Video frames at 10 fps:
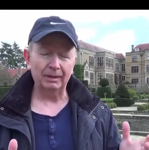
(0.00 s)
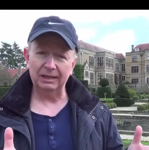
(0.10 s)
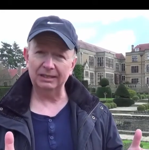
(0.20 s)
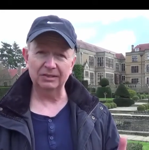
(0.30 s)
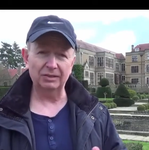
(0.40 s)

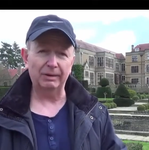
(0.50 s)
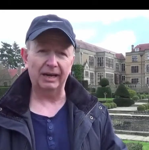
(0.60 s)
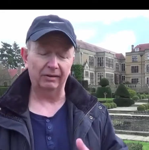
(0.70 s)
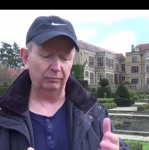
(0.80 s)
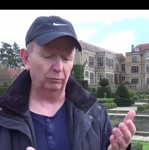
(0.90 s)
it doesn't
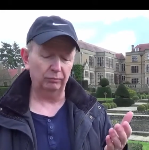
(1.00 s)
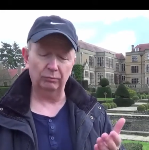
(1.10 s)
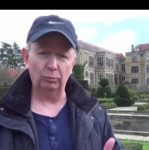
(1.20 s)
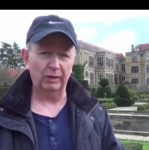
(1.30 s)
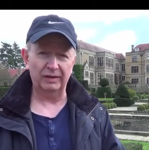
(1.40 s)
matter.
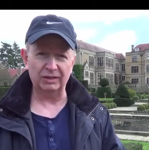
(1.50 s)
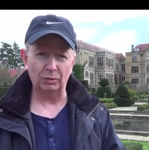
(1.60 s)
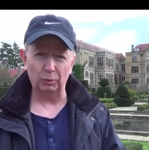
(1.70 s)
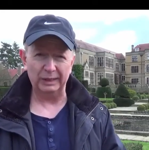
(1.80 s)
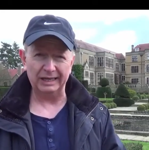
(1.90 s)
Whether it's
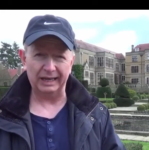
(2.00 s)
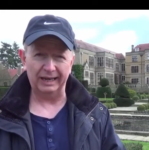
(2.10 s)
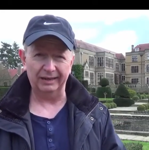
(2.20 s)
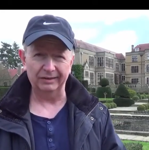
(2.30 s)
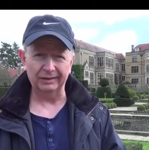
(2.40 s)
the weekend,